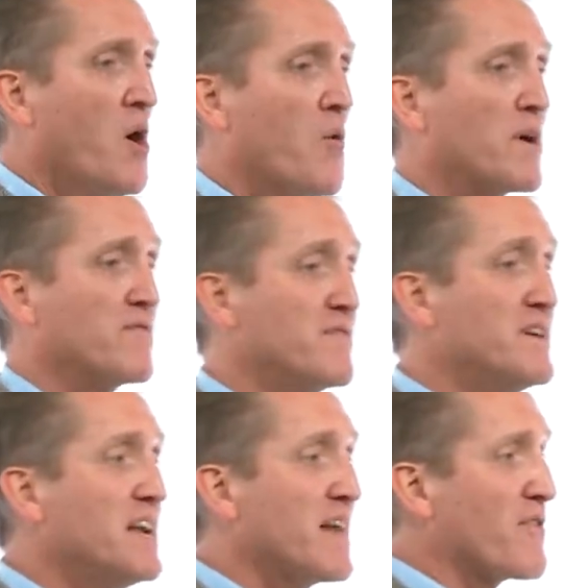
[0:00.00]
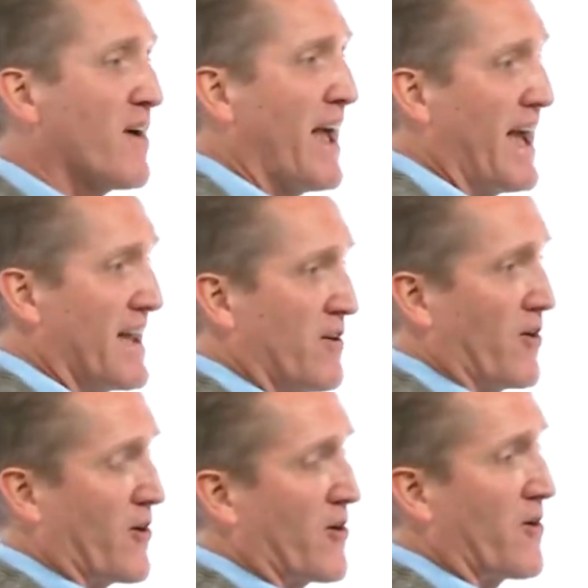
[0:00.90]
We've never had
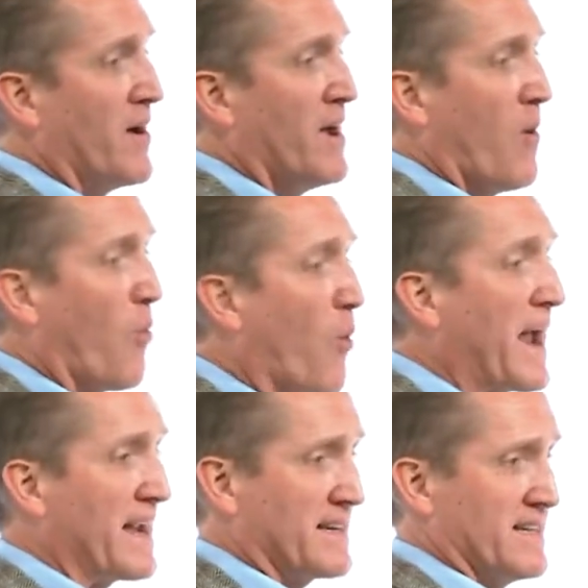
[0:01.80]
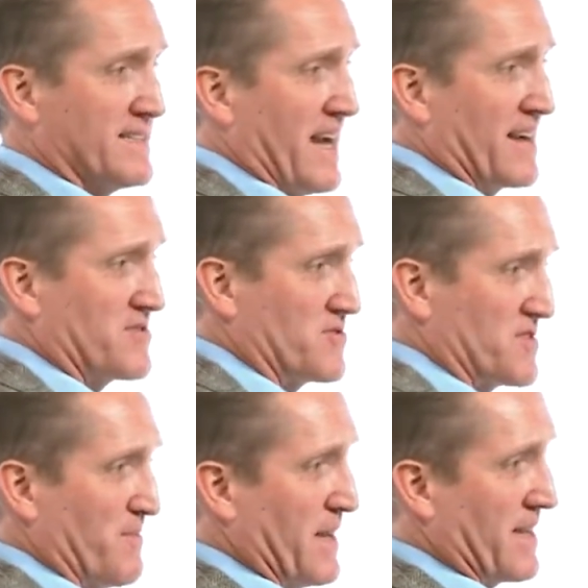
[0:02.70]
her wait to answer
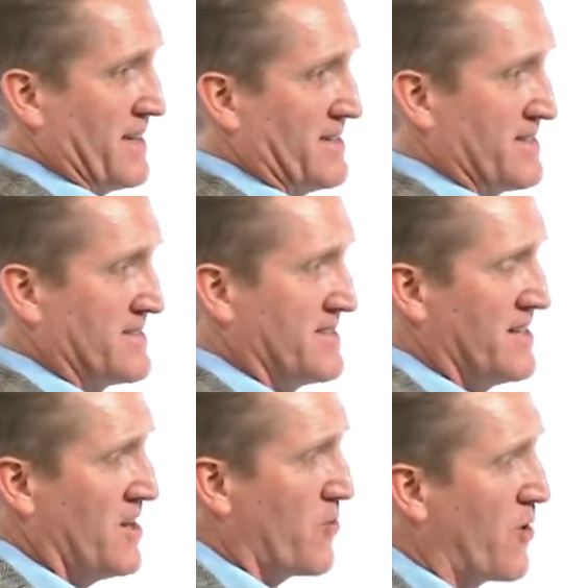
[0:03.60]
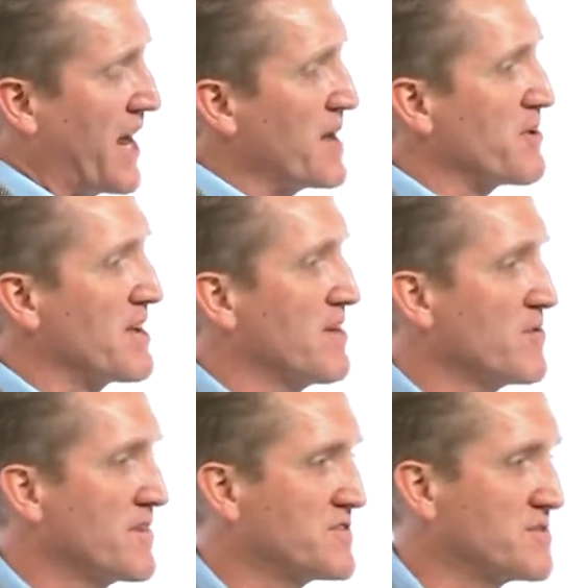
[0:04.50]
somebody. We're able to get
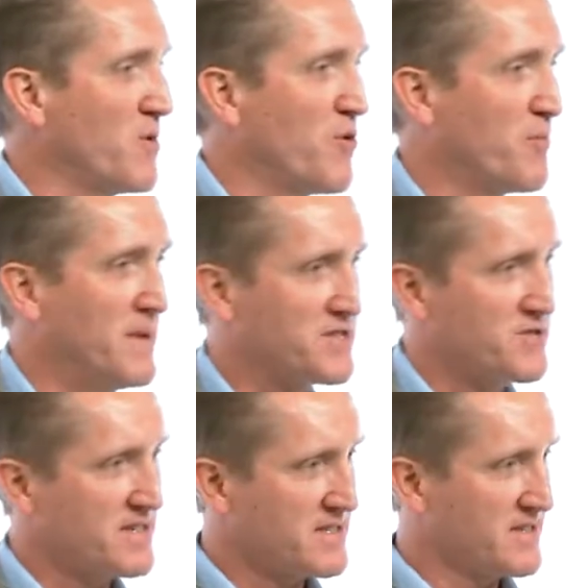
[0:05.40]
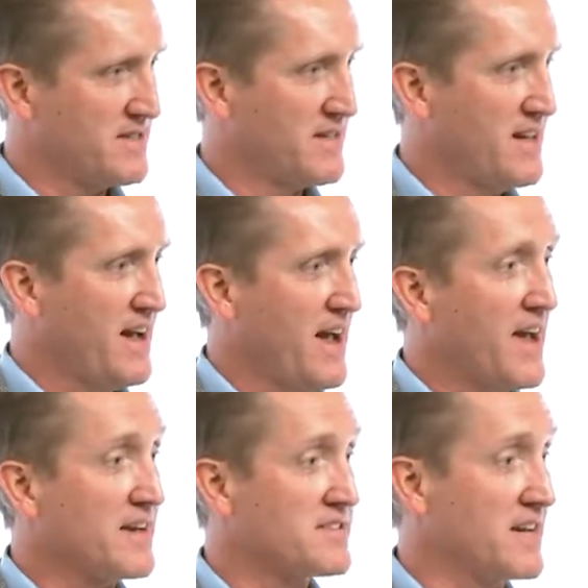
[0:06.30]
rid of some old metrics,
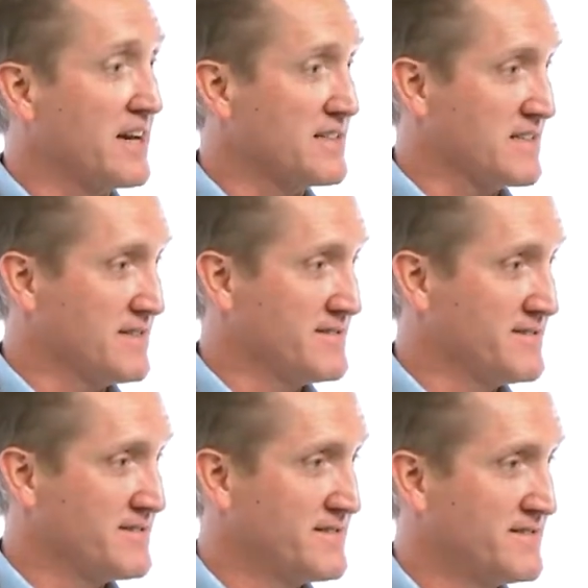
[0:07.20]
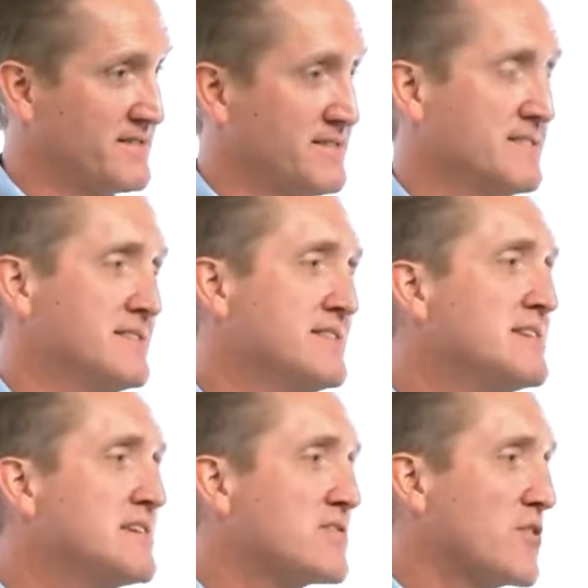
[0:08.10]
ASAs.
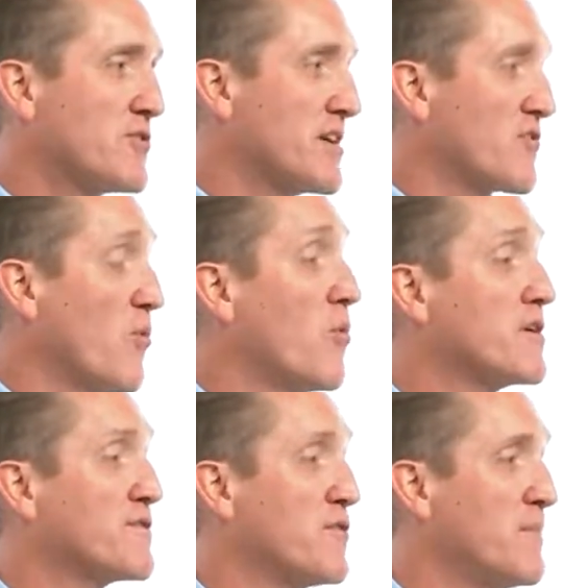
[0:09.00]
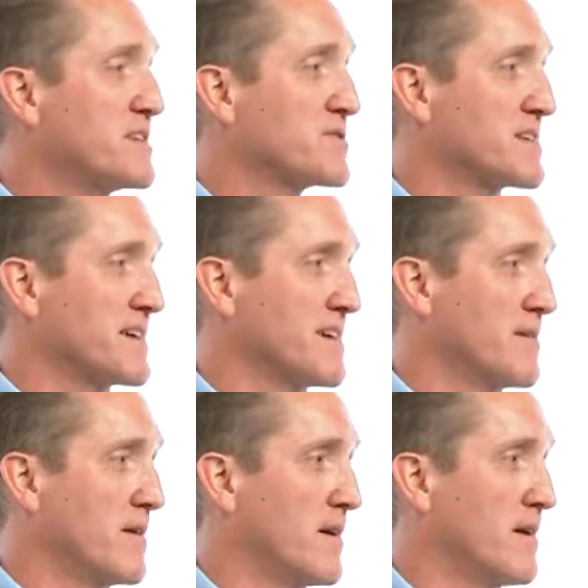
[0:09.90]
That's a wonderful metric to
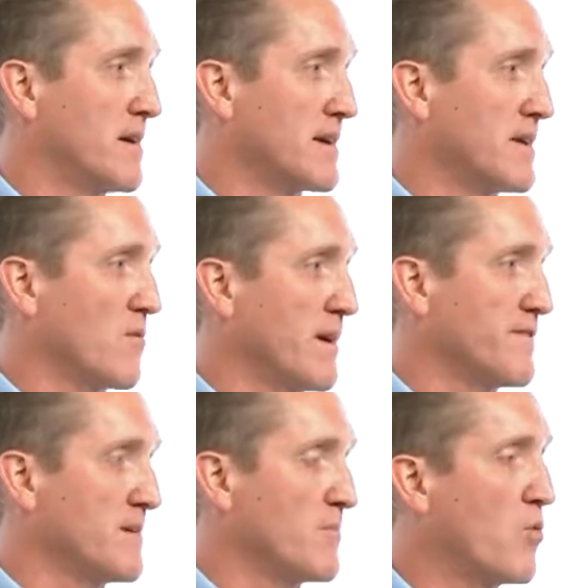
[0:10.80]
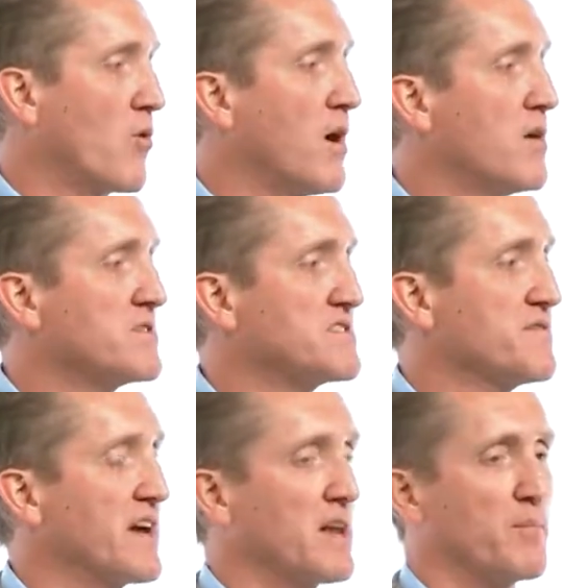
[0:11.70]
get away from. We're always
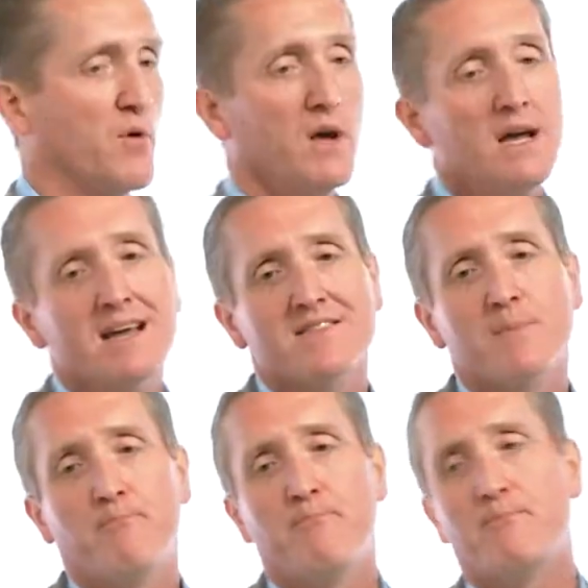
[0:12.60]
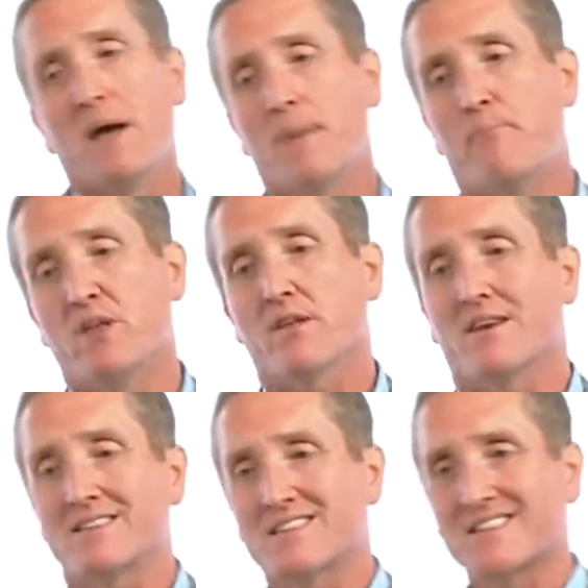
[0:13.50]
available. The ability
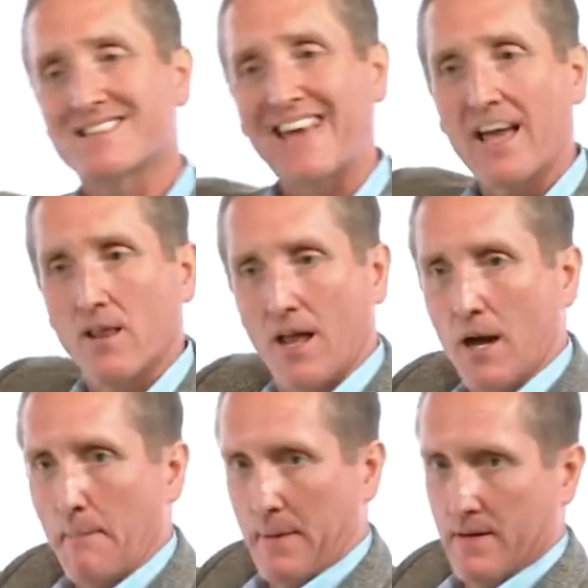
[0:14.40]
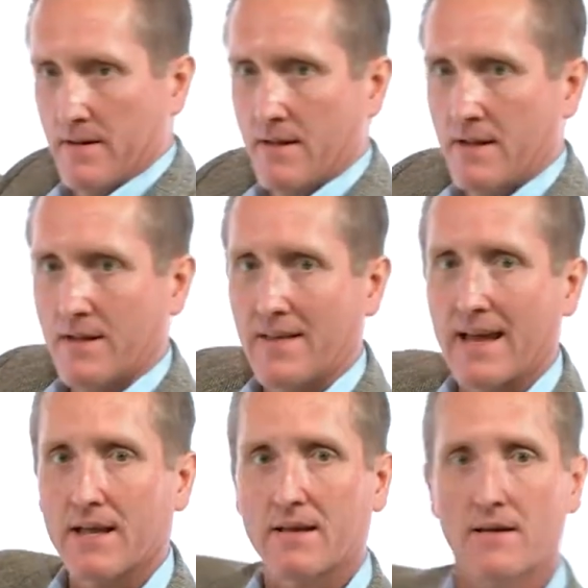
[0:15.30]
to scale up in that
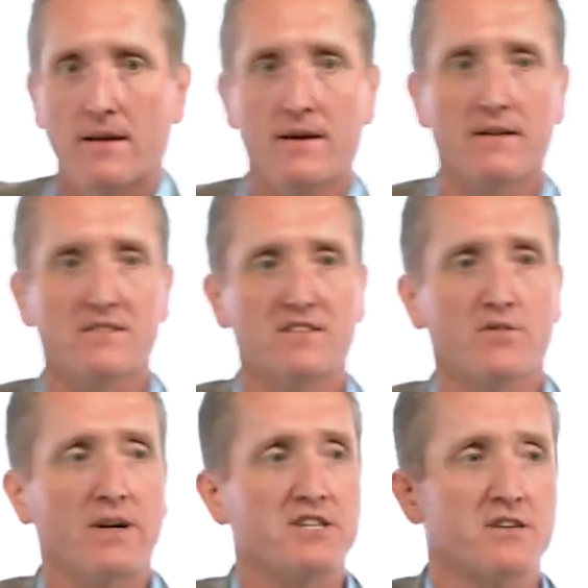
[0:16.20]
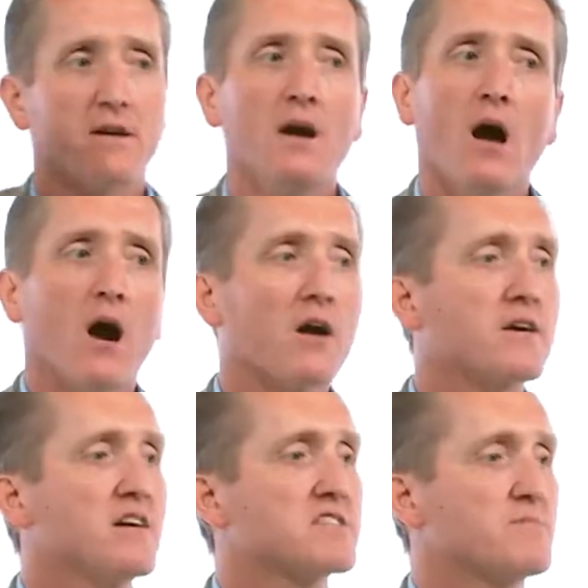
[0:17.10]
situation. Our
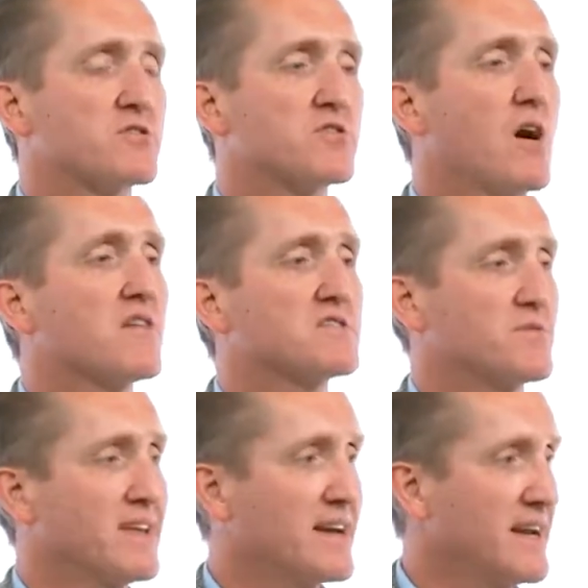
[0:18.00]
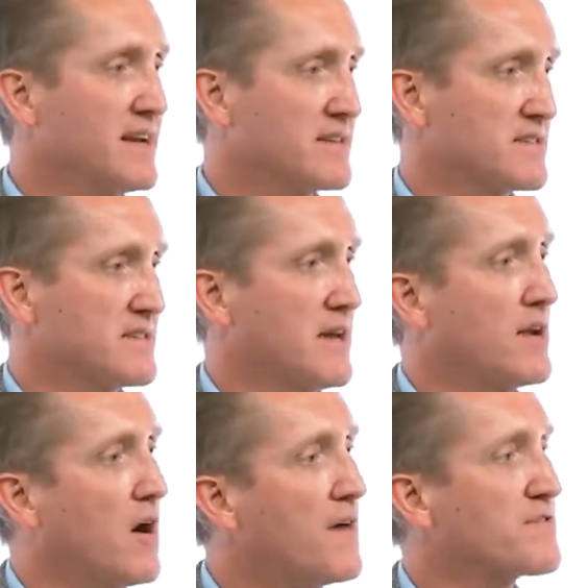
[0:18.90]
customers call us when they need us, and
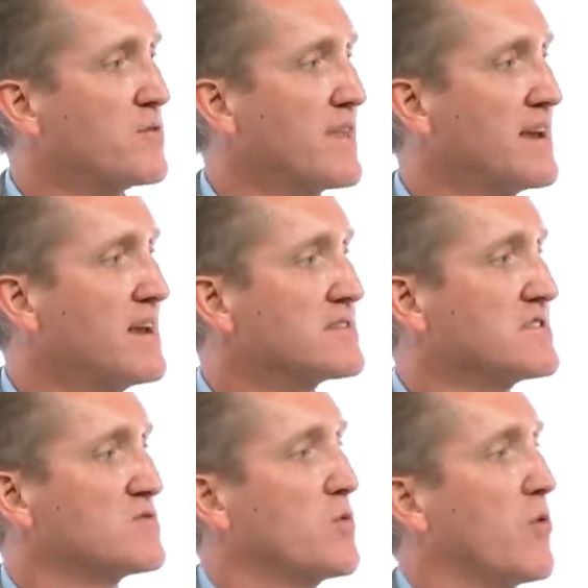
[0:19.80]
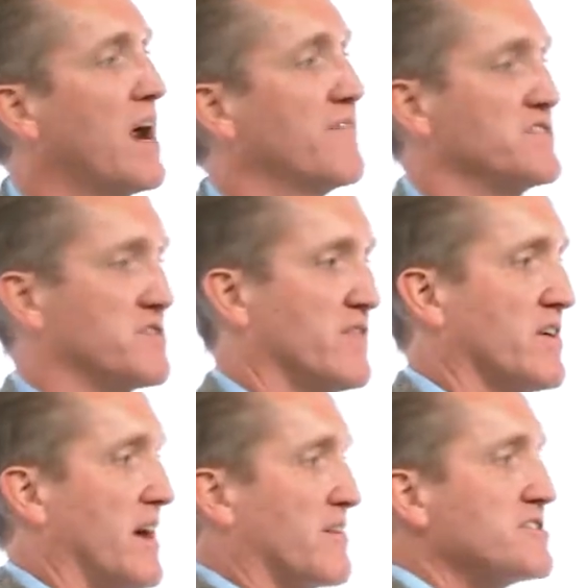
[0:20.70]
often when they need us is when we're having severe
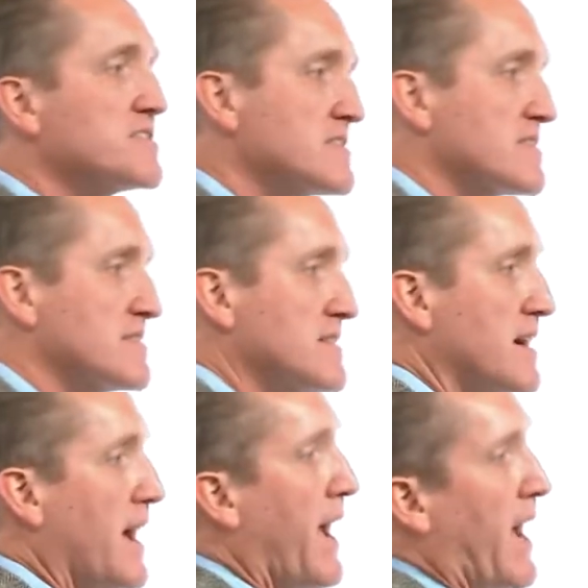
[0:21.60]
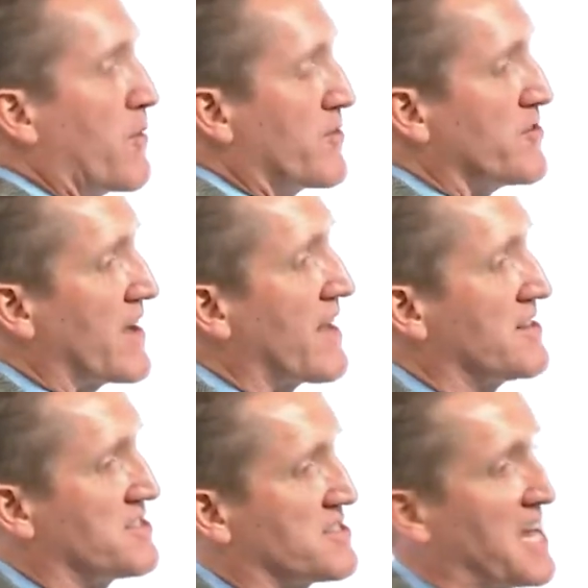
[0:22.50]
outages. And when those
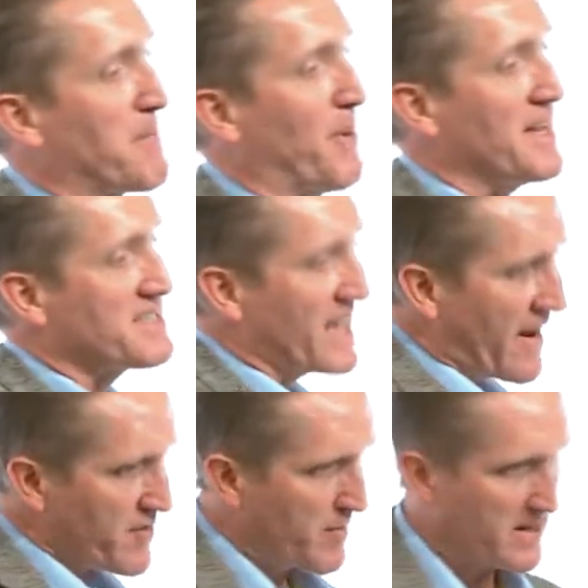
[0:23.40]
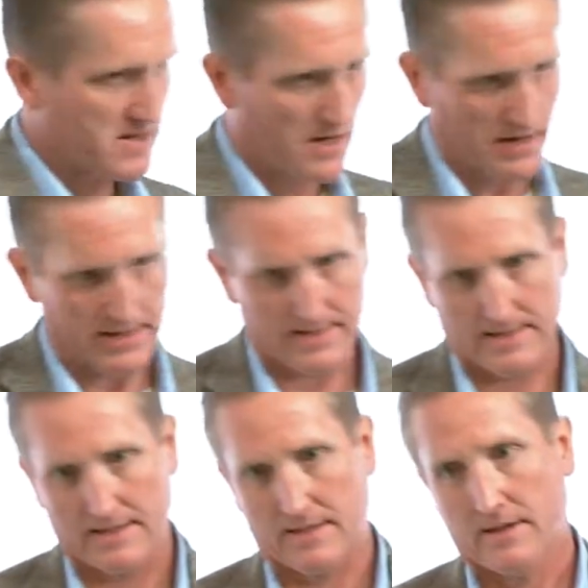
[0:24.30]
outages take place, everybody's calling
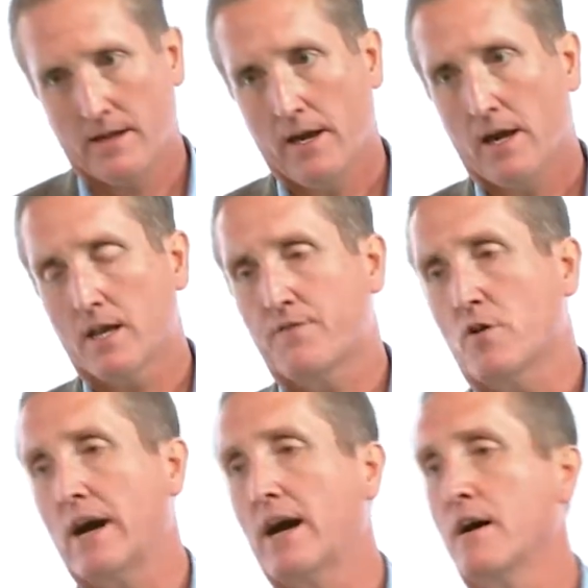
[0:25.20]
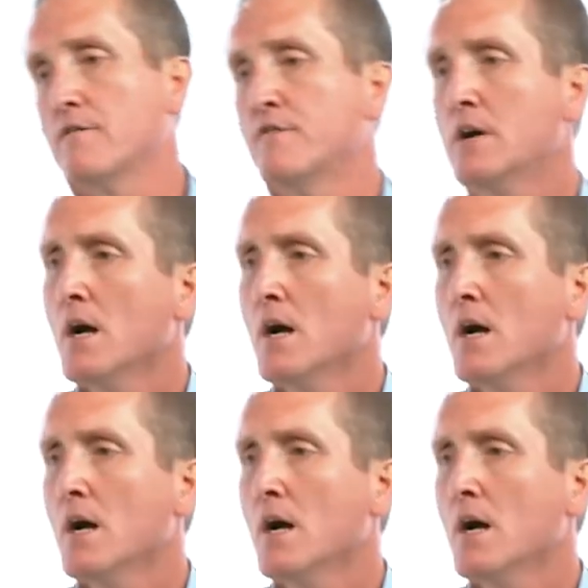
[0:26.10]
us. And if you have